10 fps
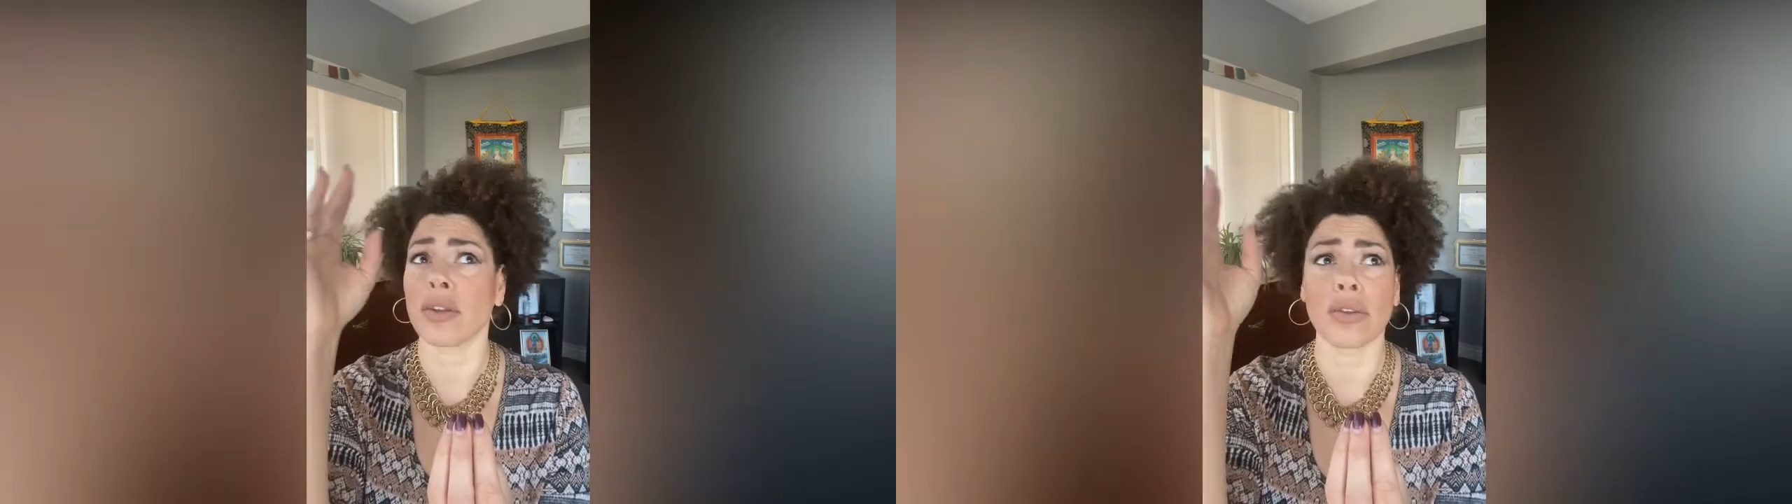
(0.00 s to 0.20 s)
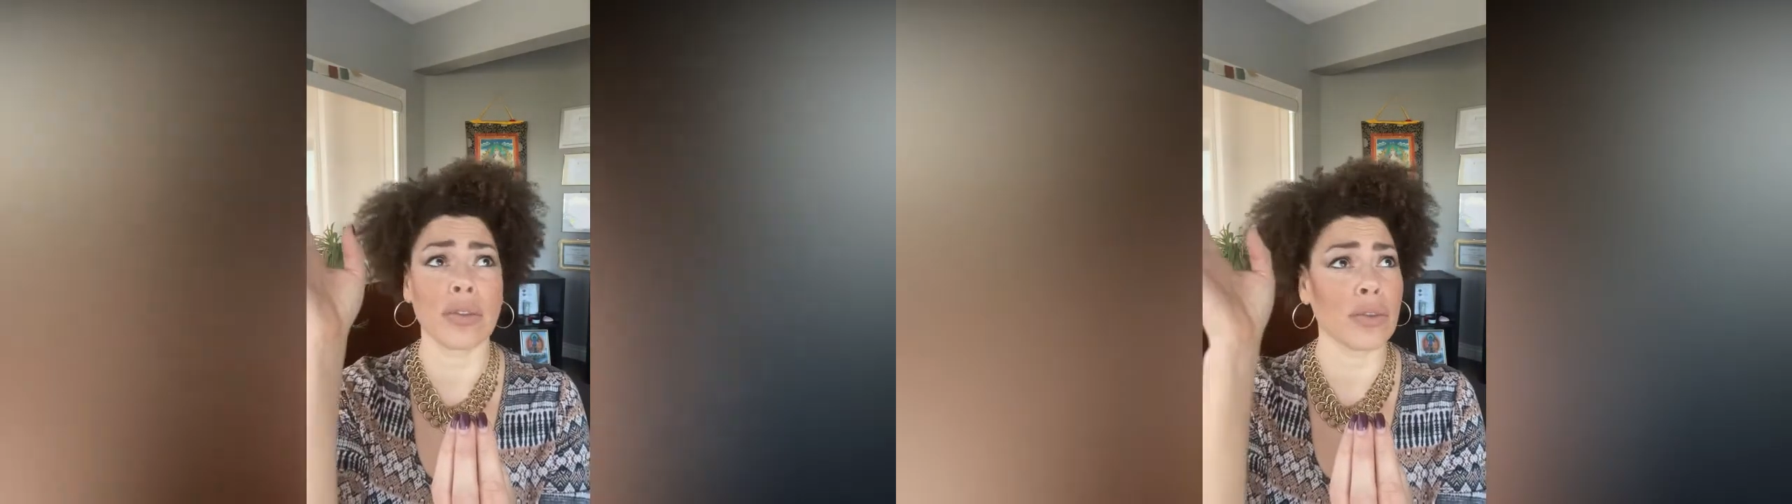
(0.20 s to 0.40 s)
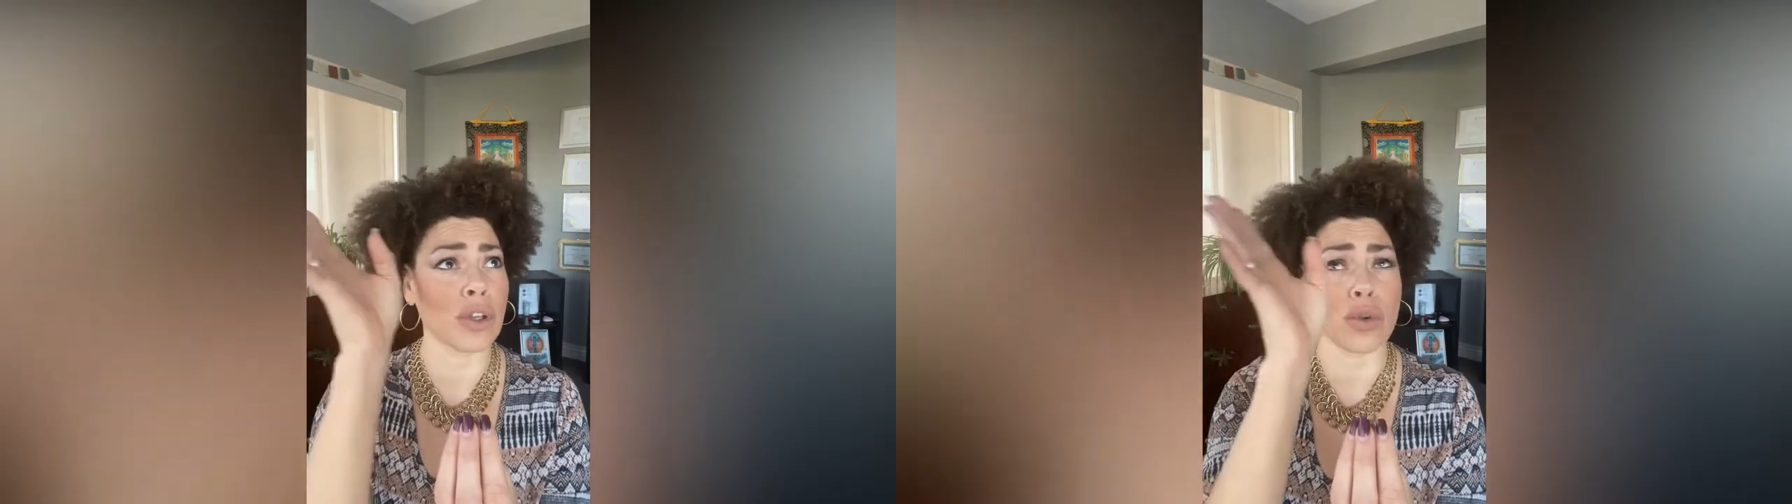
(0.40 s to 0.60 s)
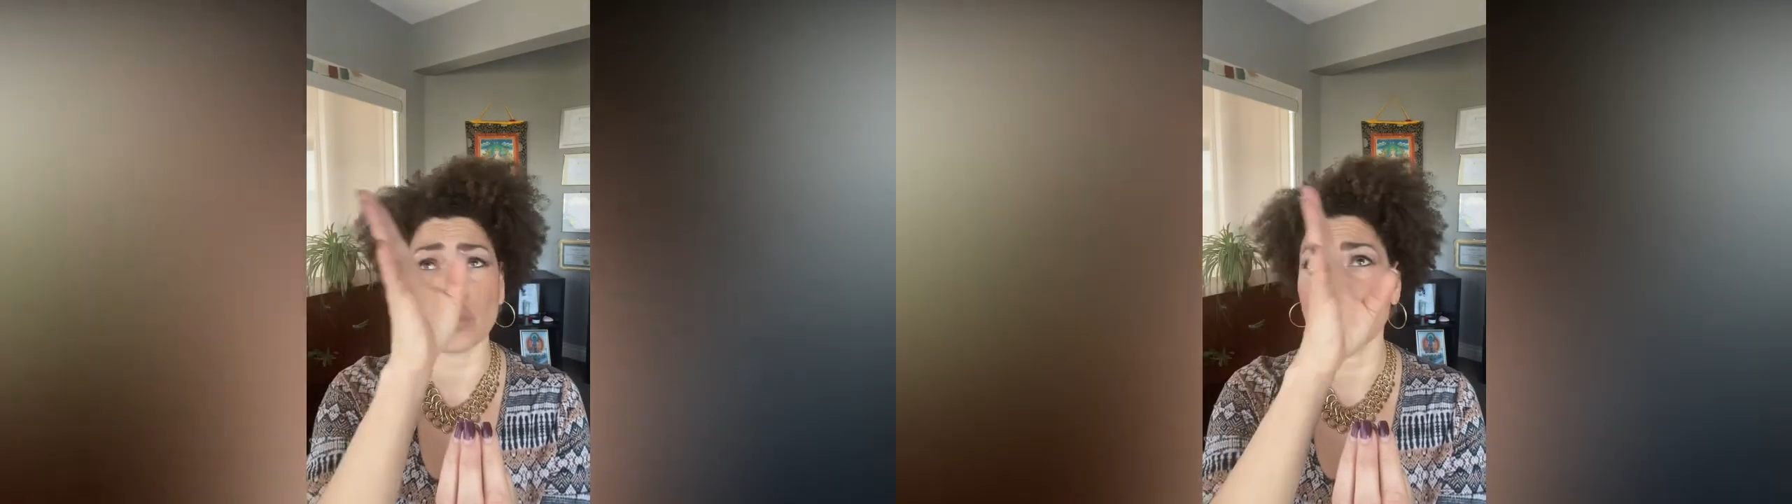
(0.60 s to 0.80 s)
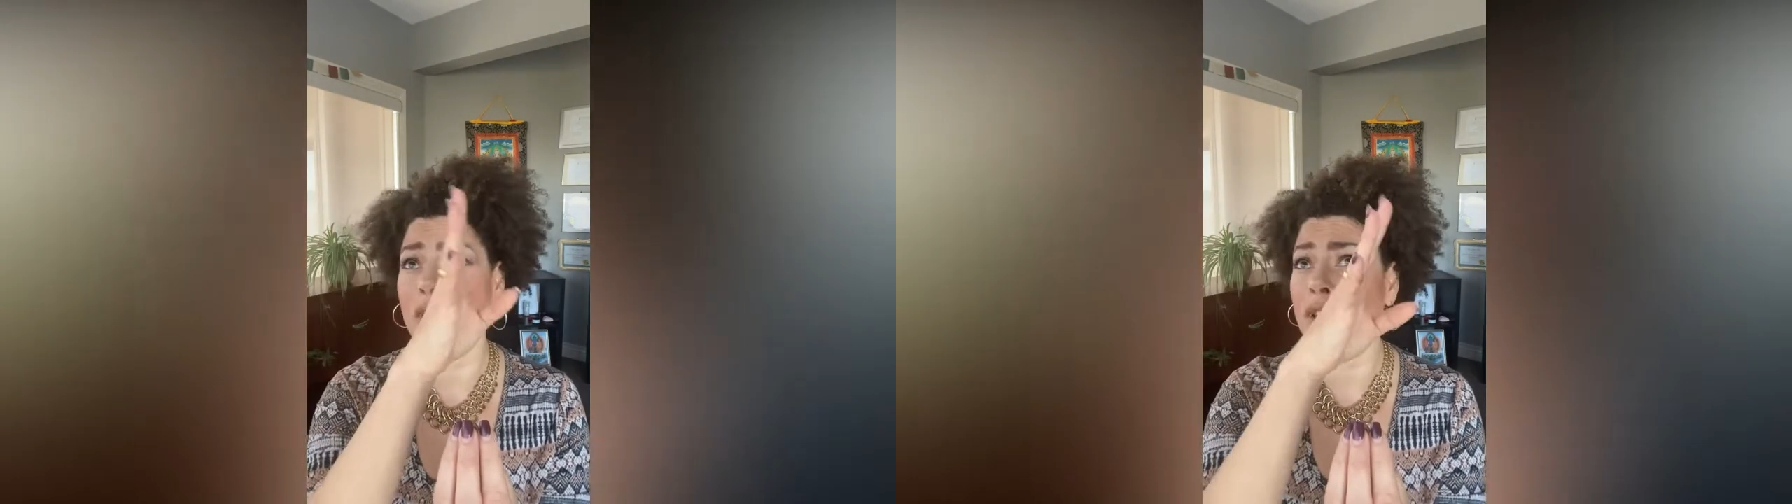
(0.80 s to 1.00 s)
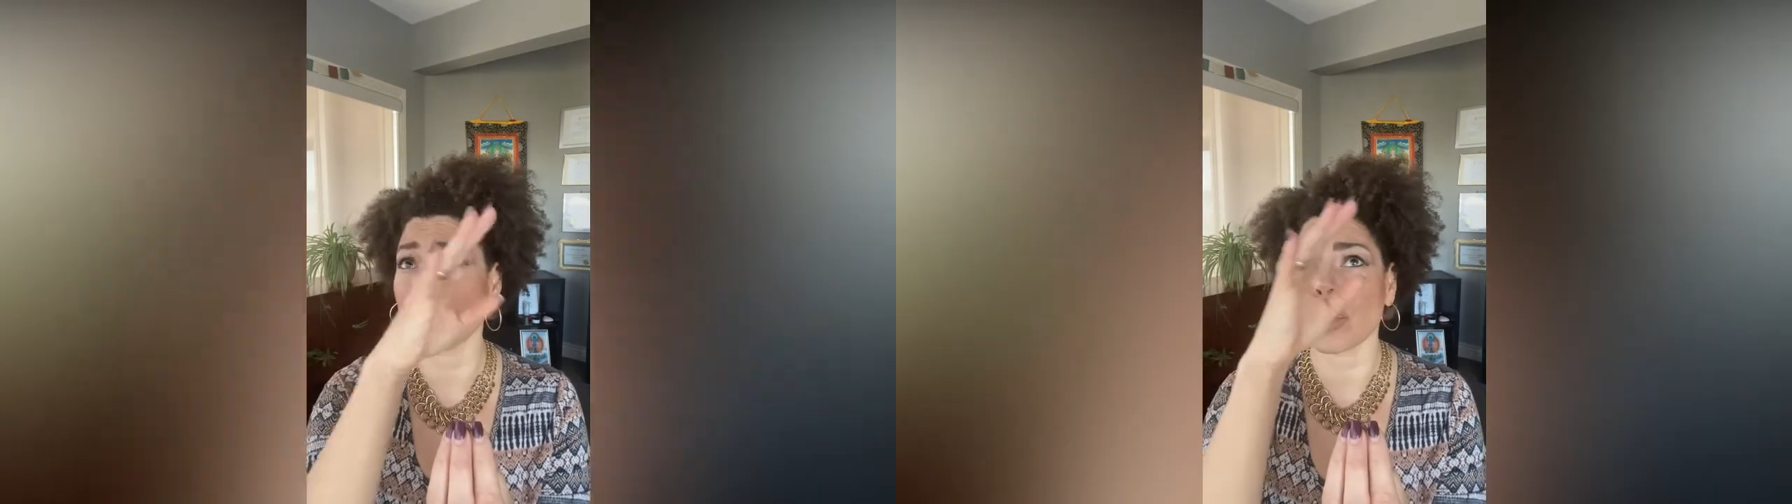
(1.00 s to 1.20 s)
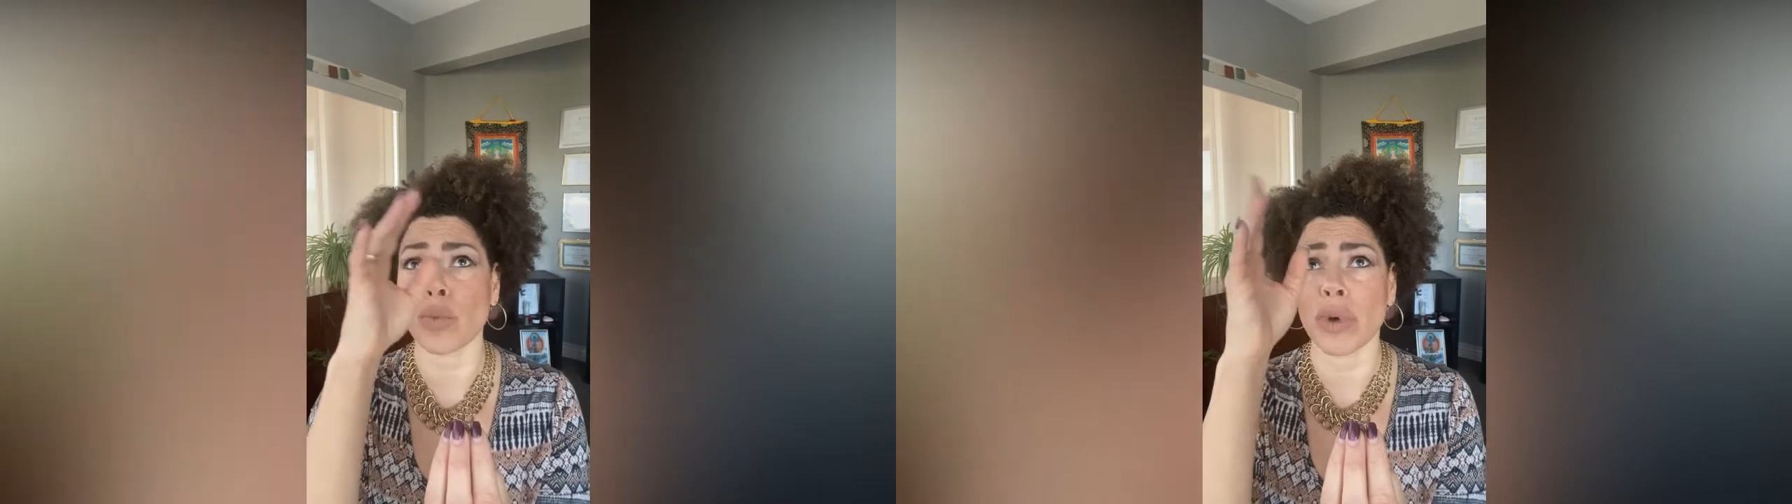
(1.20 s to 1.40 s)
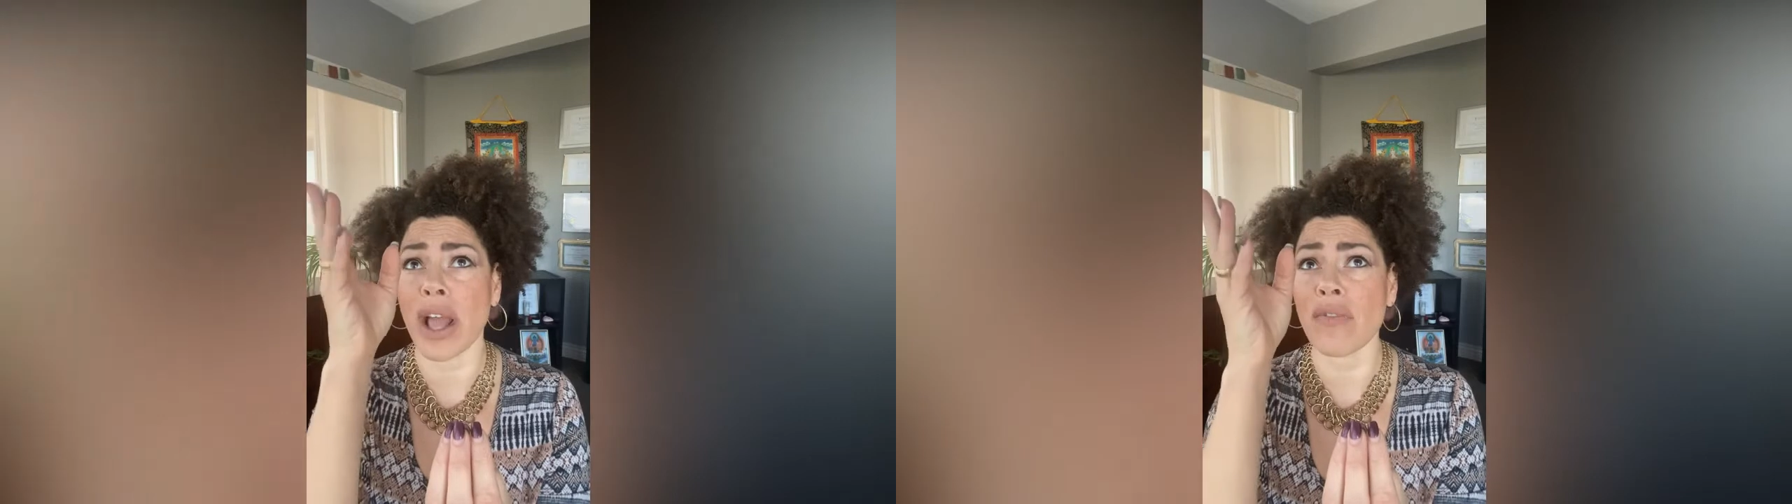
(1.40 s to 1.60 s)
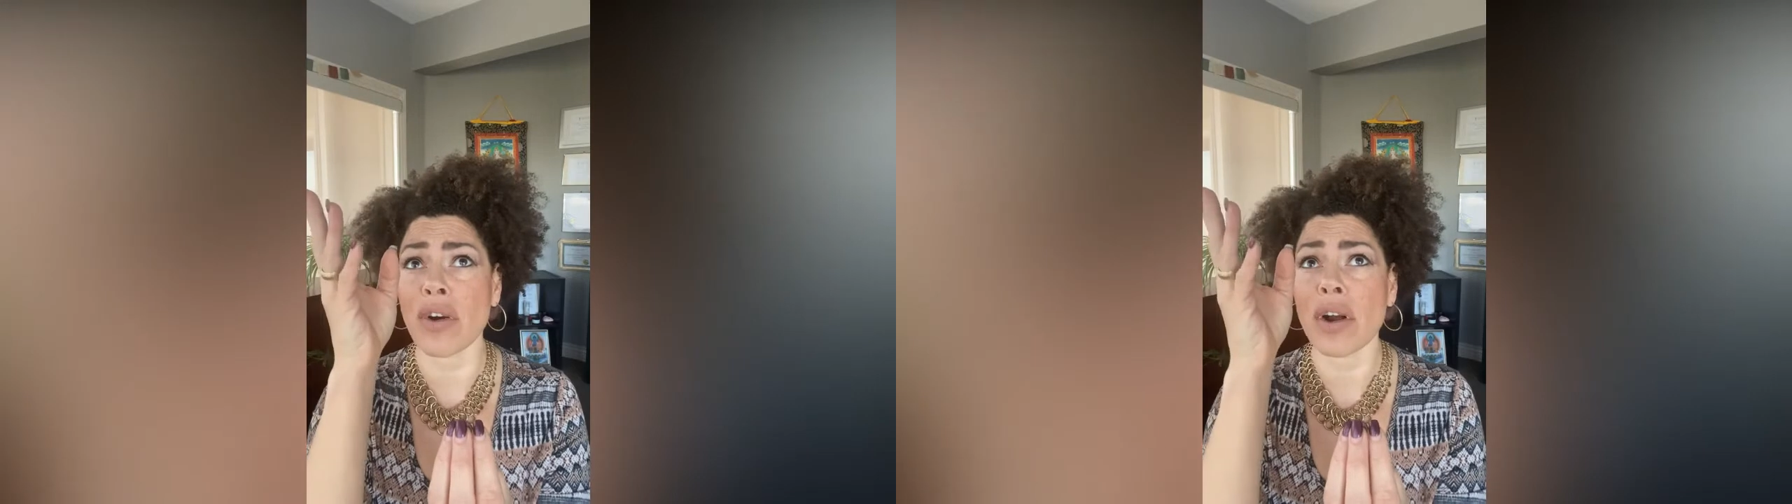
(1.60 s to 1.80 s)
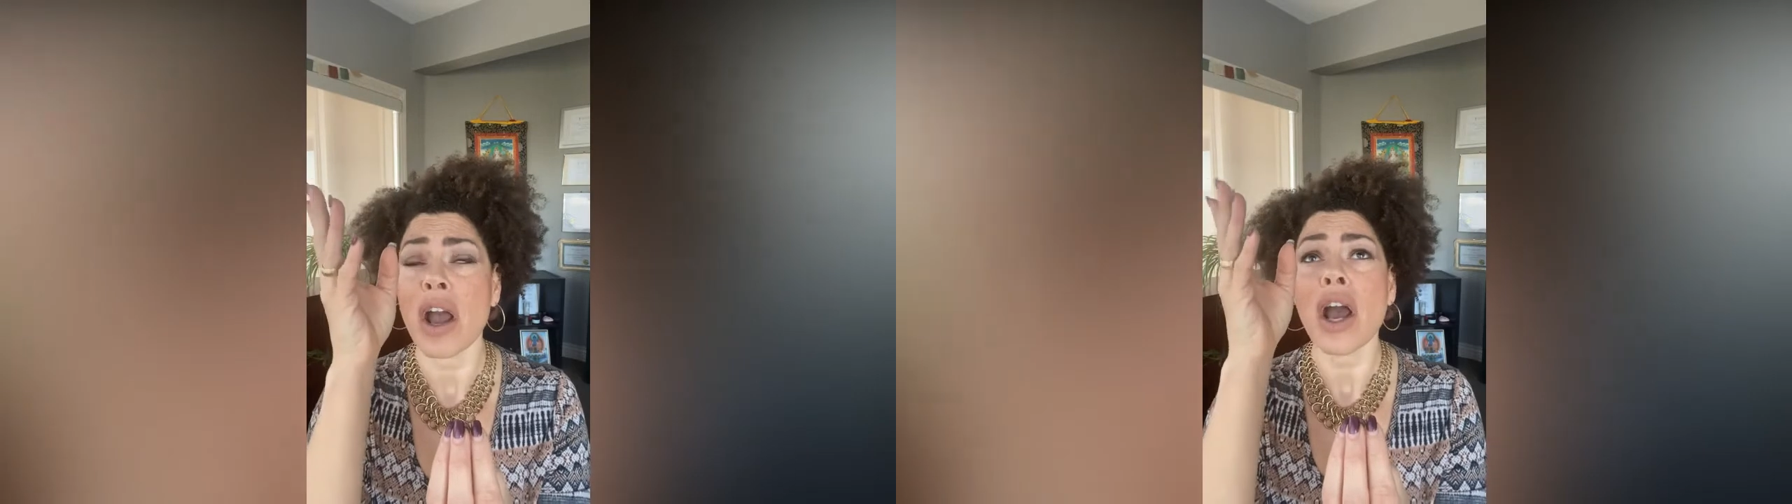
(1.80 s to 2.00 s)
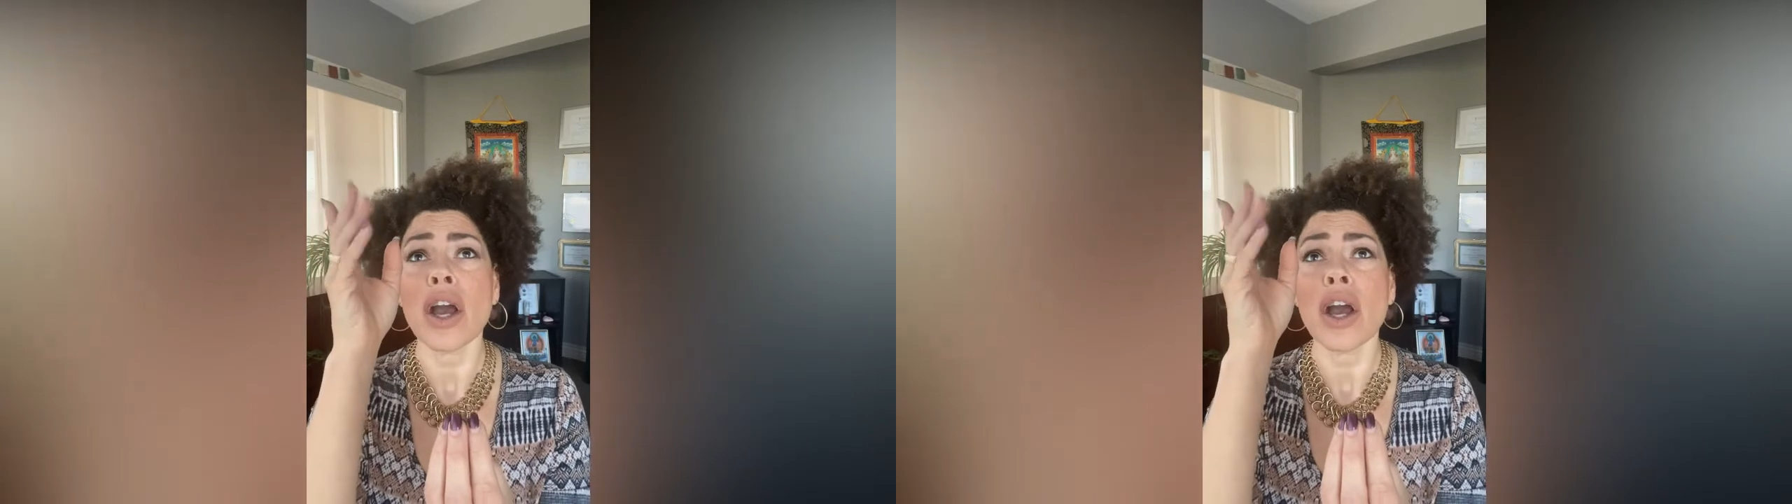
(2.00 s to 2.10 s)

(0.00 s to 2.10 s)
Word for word: and you know doing the dishes and whatever